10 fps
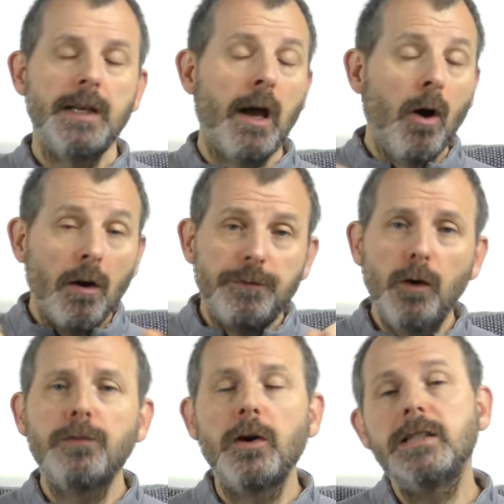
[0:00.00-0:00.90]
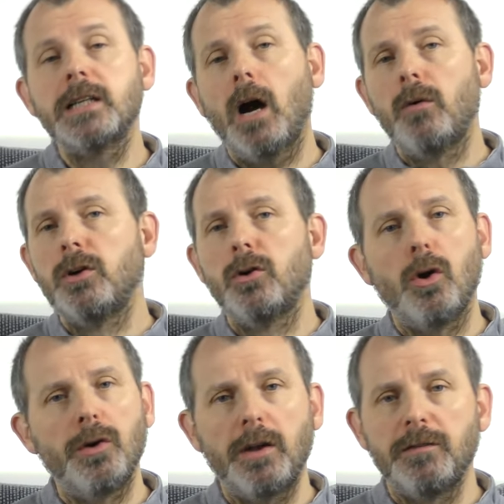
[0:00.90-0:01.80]
Now, feel free to go and
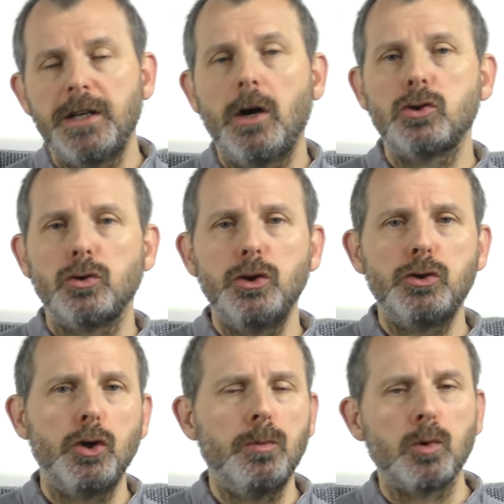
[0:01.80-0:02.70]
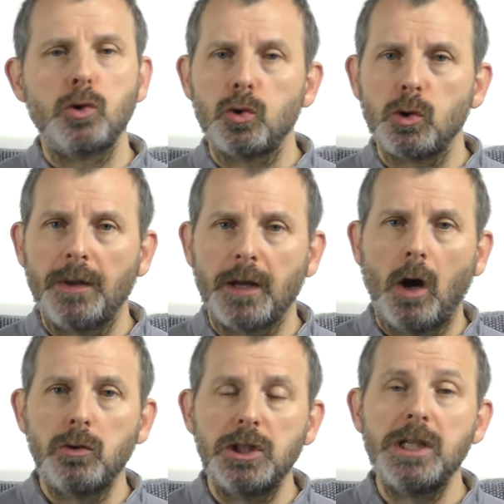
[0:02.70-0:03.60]
look on other videos on YouTube or talk to other
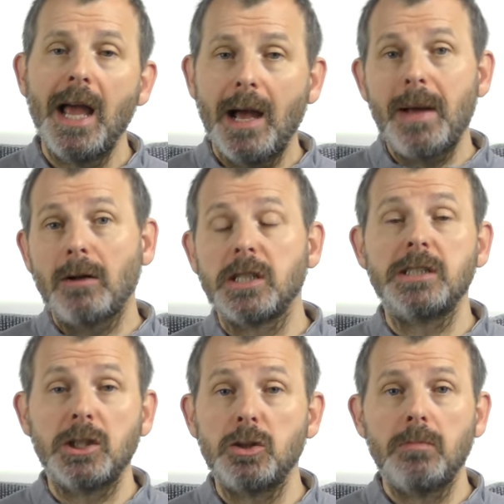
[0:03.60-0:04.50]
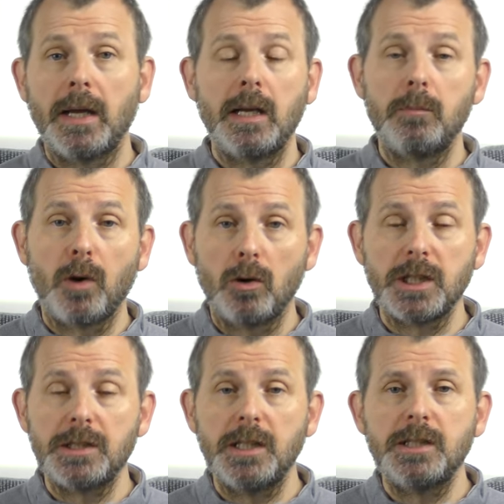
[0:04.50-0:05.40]
coaches about decision-making
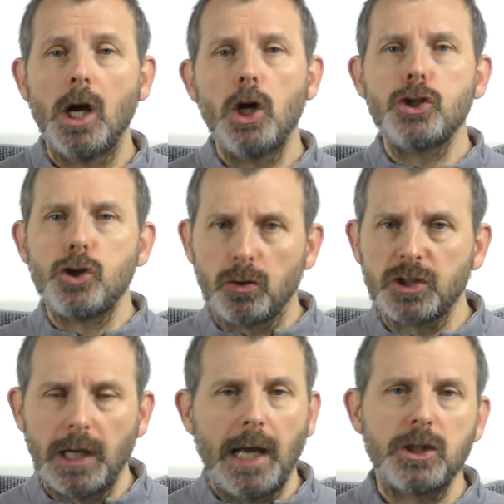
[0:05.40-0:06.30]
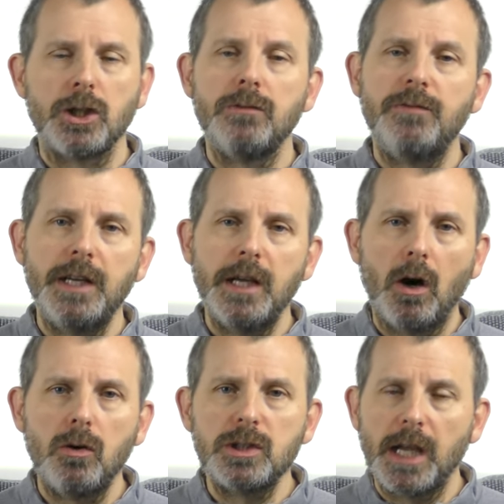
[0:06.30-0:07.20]
processes, shot selection
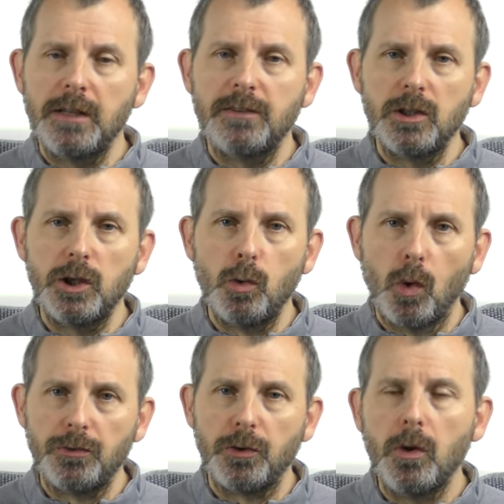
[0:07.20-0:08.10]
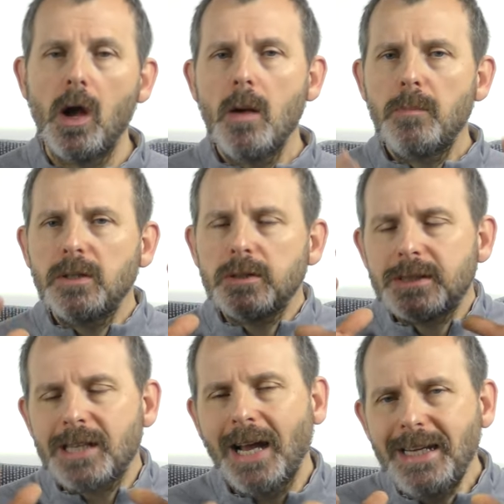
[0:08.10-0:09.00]
videos, anything that you want to.
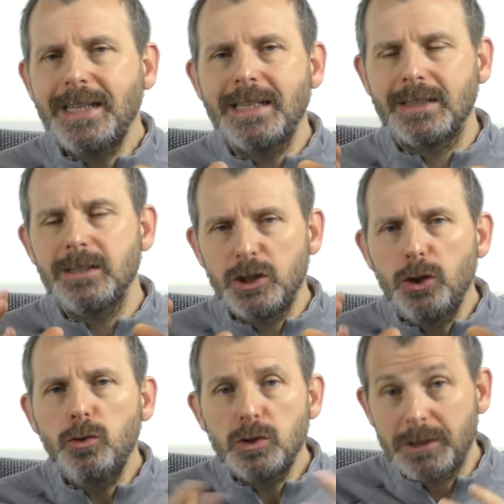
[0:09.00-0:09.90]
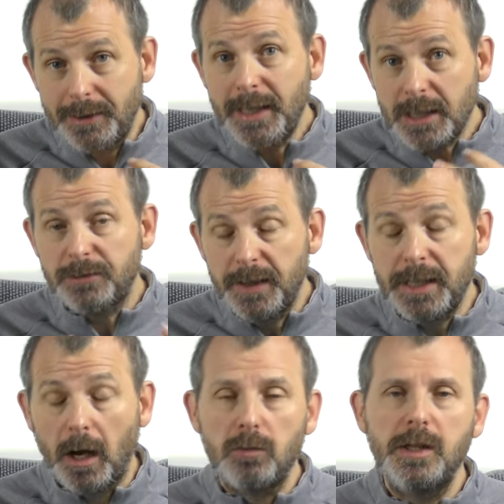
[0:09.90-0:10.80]
But use this
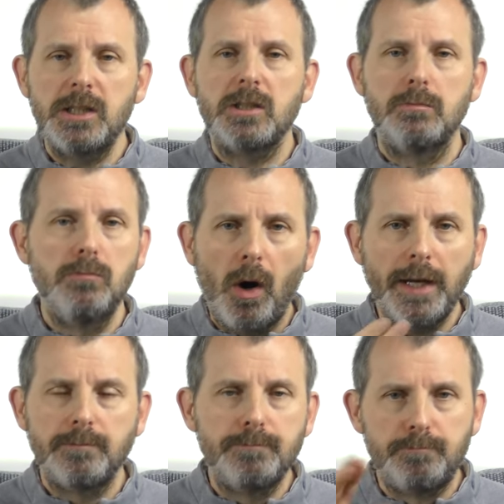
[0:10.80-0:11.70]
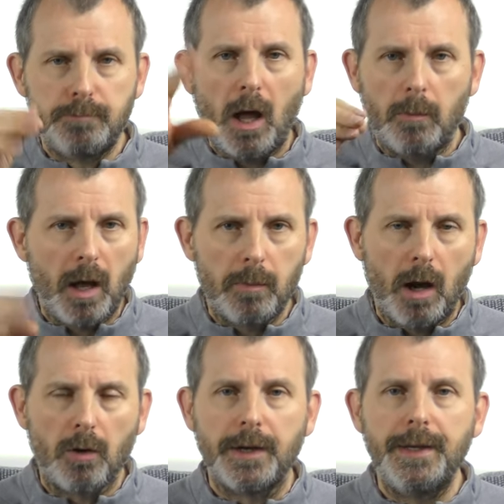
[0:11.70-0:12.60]
video, this my blah, blah,
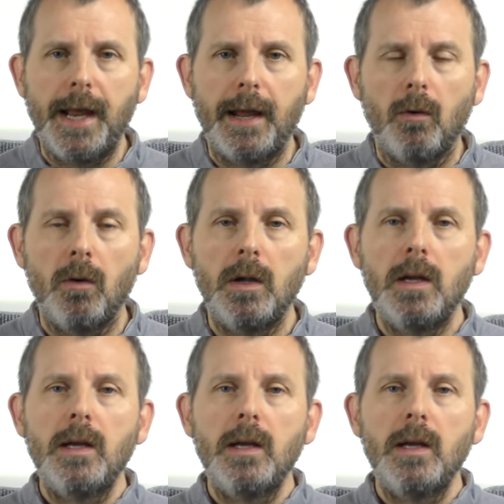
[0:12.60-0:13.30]
blah in now,